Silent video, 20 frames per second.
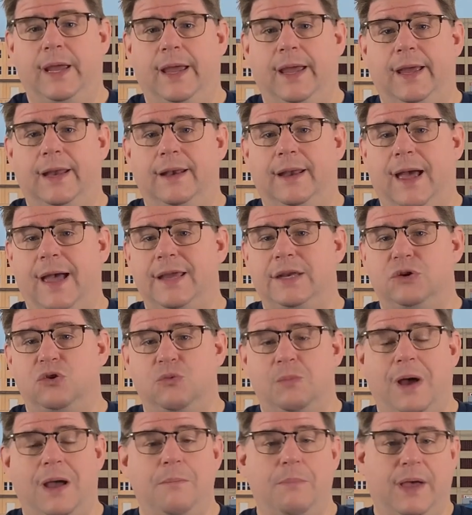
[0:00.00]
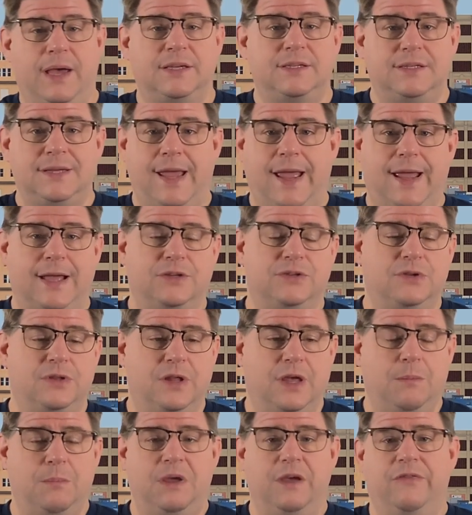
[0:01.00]
and I do my best to answer
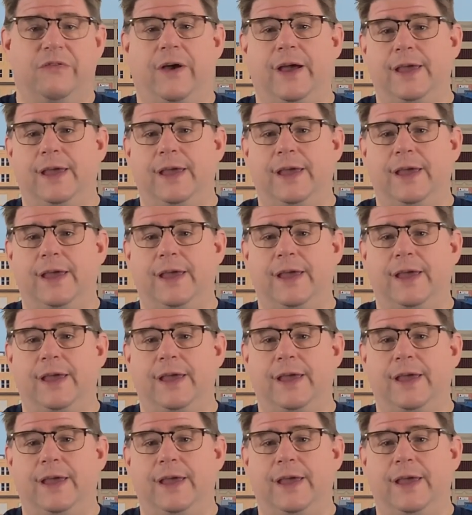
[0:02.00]
them if